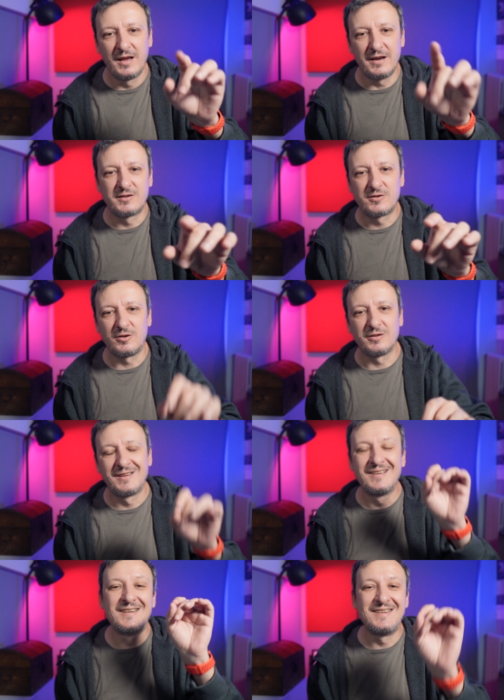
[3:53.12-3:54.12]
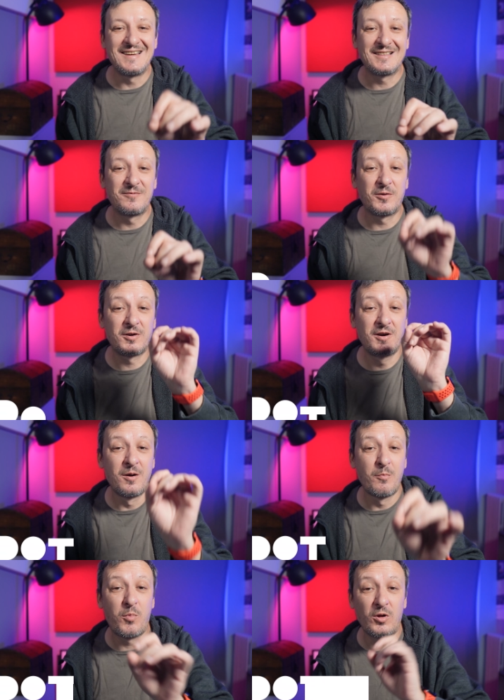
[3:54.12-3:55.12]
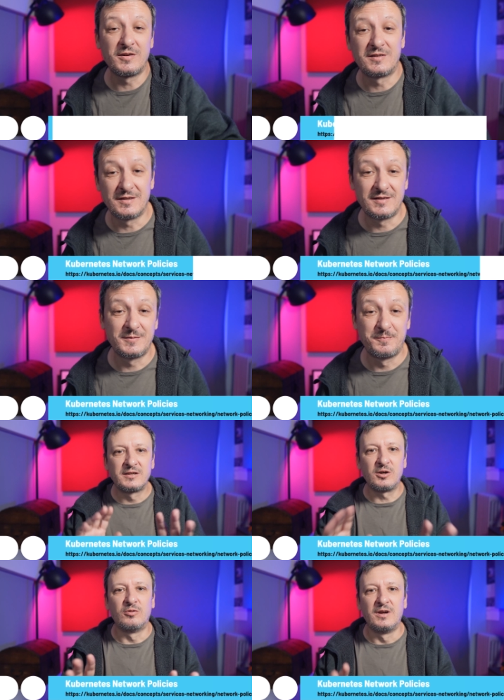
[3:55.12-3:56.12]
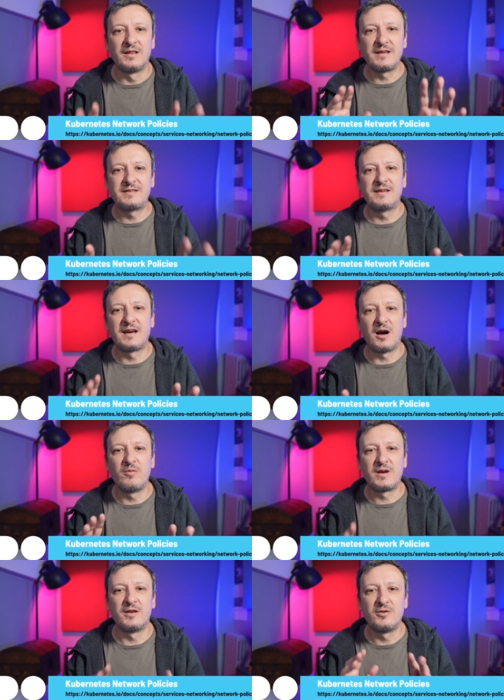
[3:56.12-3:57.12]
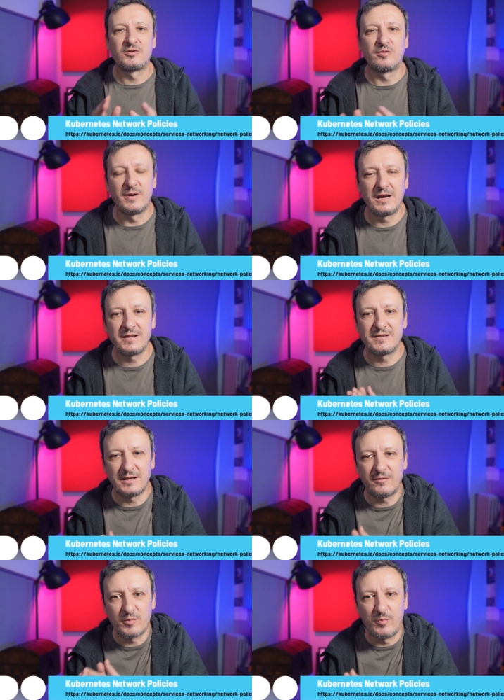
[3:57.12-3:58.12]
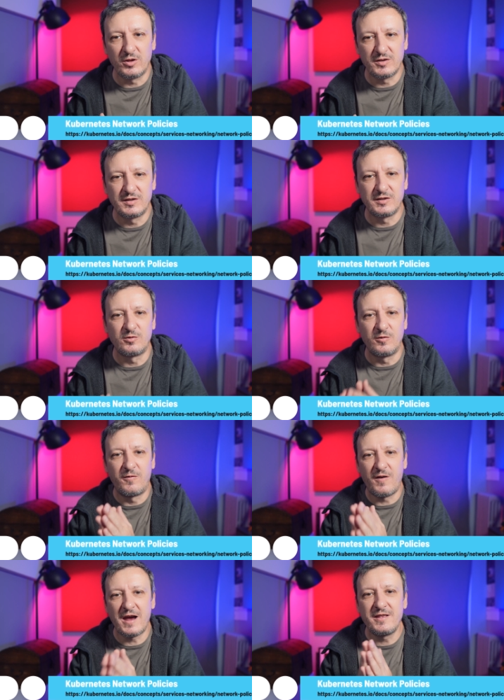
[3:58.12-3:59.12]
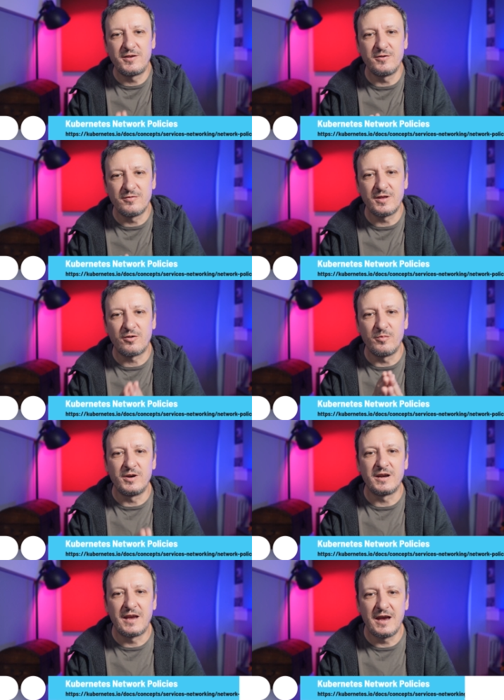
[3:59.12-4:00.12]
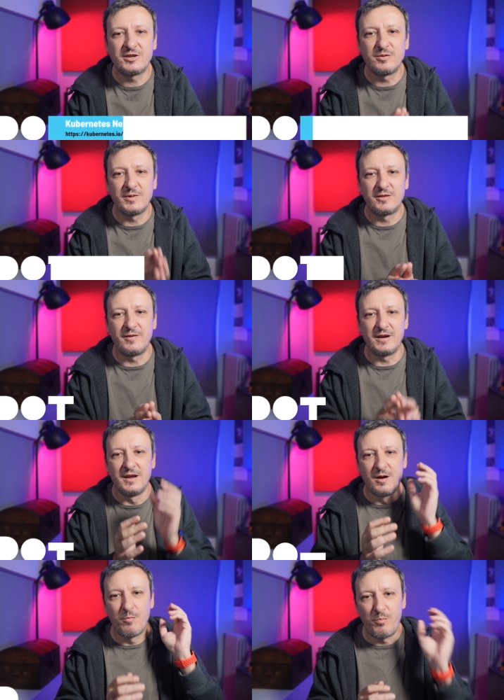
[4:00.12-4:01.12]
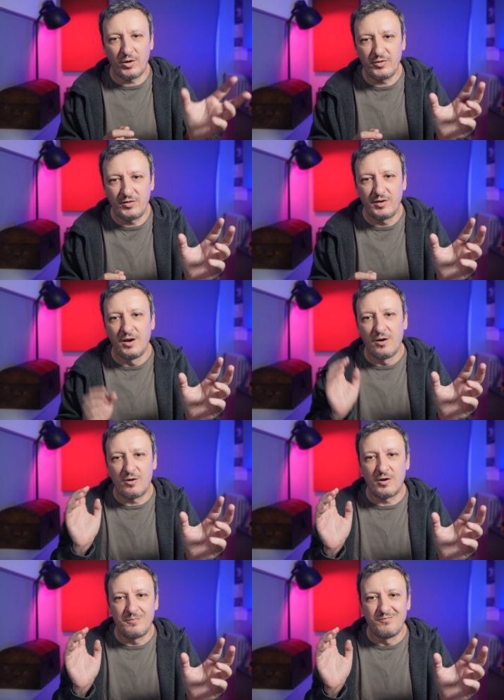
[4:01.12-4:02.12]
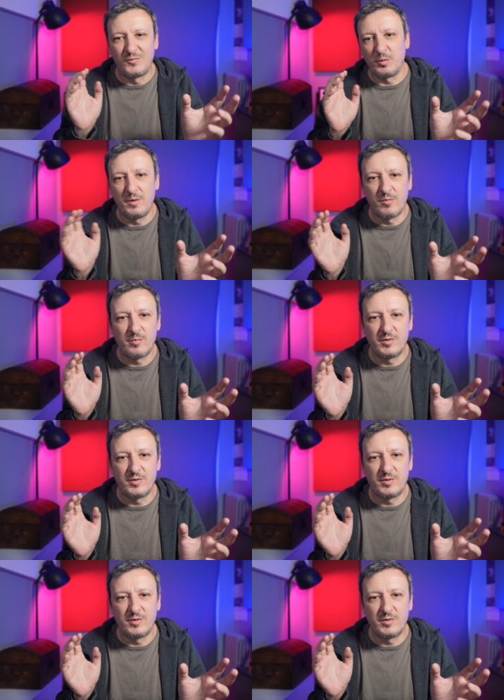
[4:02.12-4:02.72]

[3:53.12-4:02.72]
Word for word: It's called network policies. So let's see how we can use Kubernetes network policies to fine-tune the communication between pods or to be more